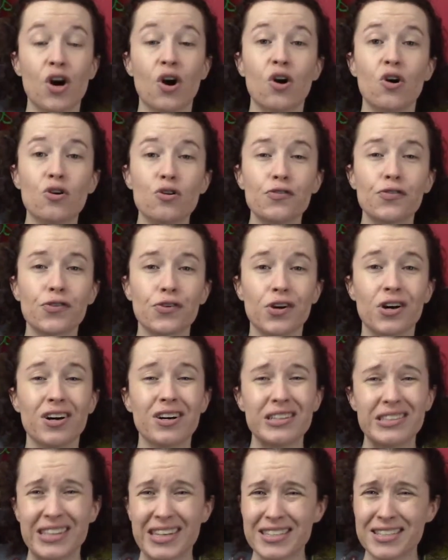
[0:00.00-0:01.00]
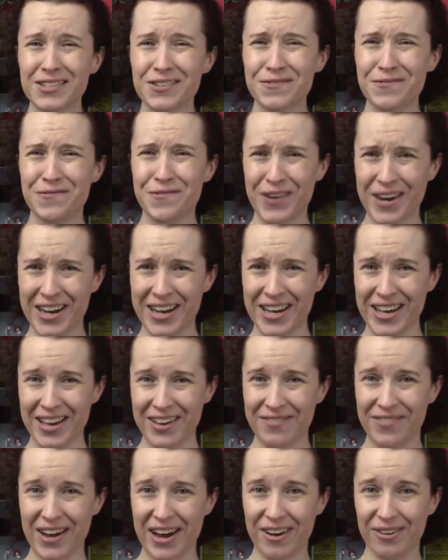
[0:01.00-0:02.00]
Overall, that's
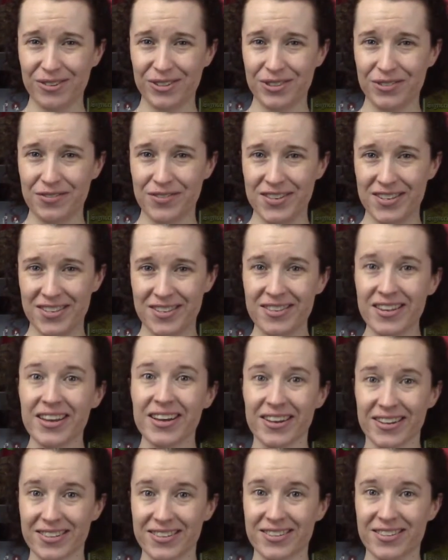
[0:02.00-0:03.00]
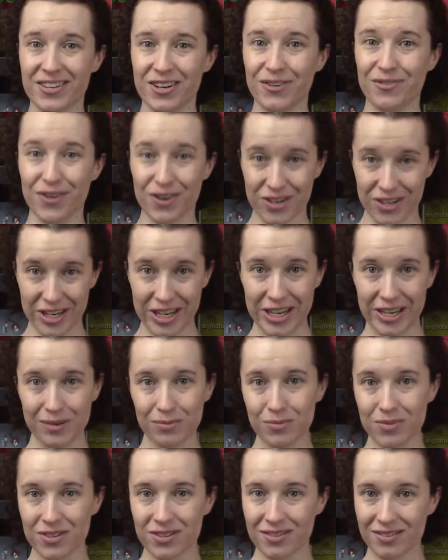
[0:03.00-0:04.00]
5 out of 6 of our
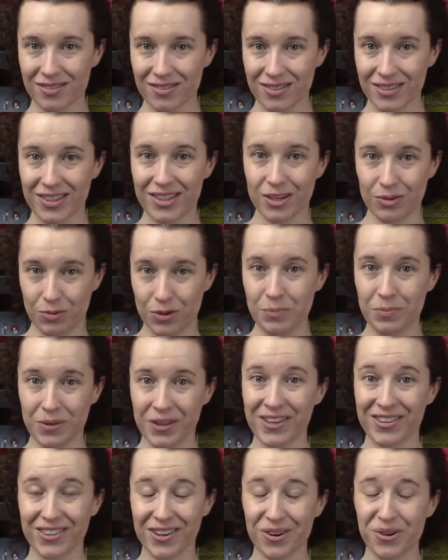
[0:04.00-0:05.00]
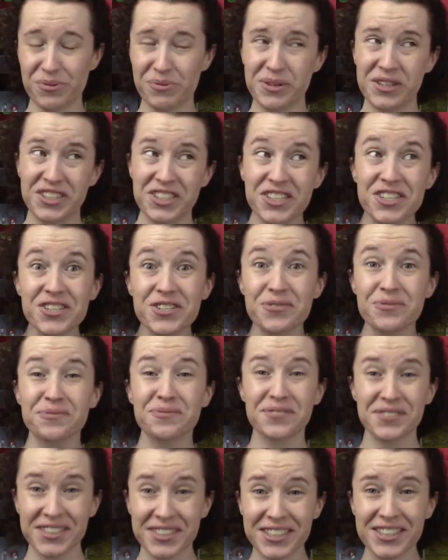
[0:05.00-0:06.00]
games that we played though, which is
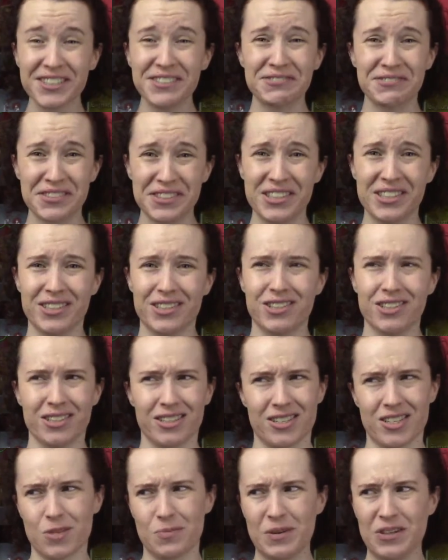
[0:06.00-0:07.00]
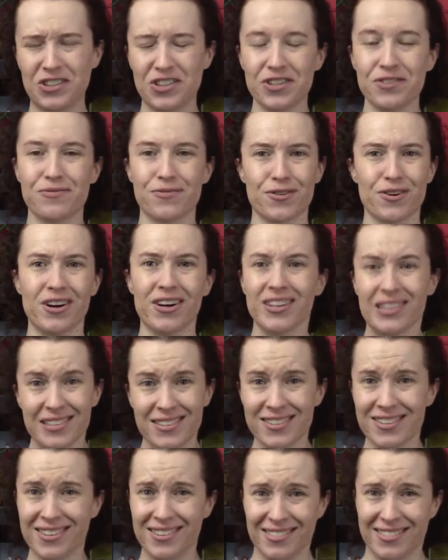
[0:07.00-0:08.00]
really, really good, especially for
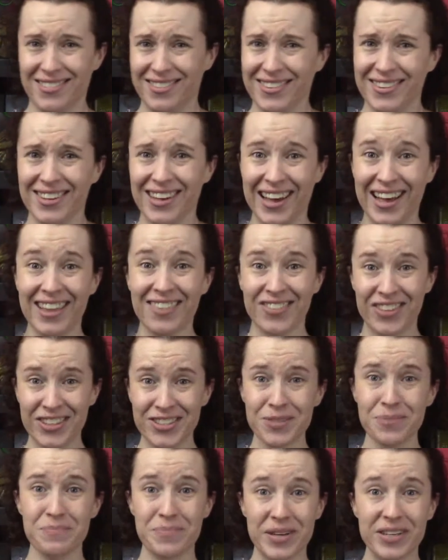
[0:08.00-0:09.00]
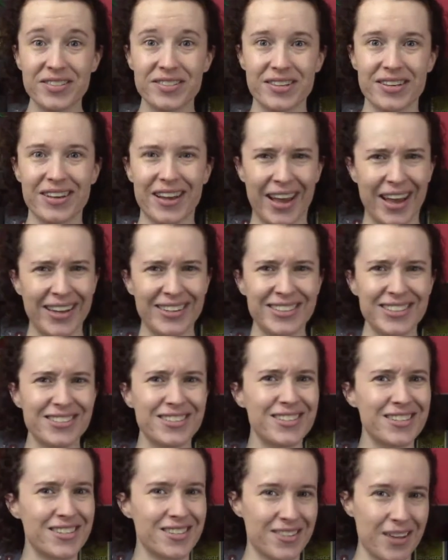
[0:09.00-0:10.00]
us. That's amazing. And in
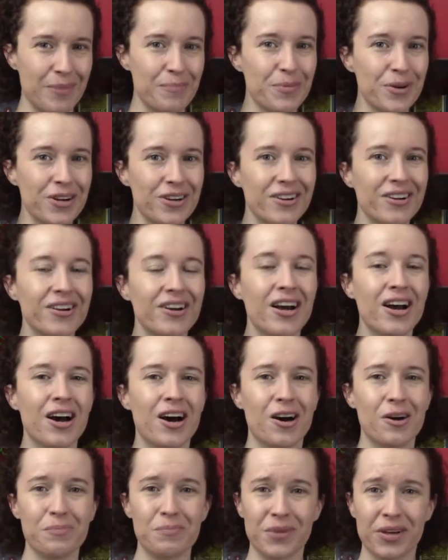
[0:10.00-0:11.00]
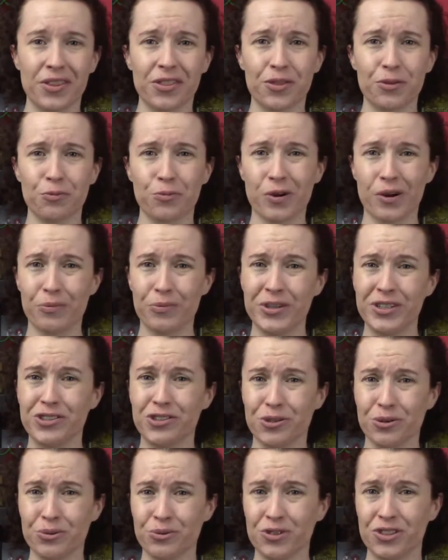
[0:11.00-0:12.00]
December, a month where we
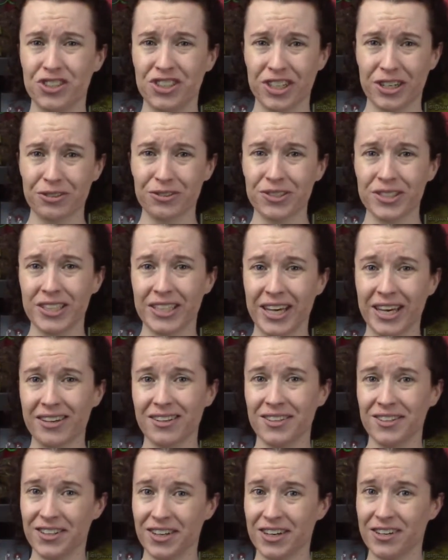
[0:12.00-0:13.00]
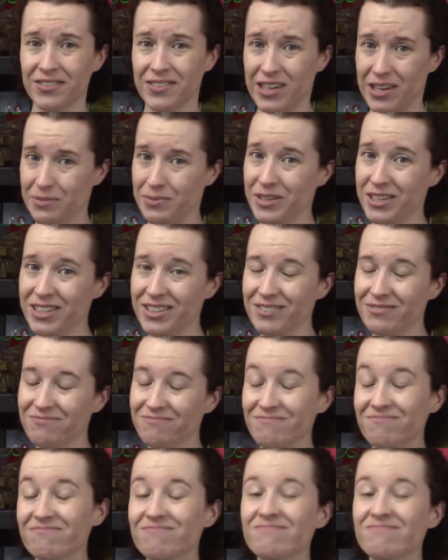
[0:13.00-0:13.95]
don't generally get a lot of gaming in,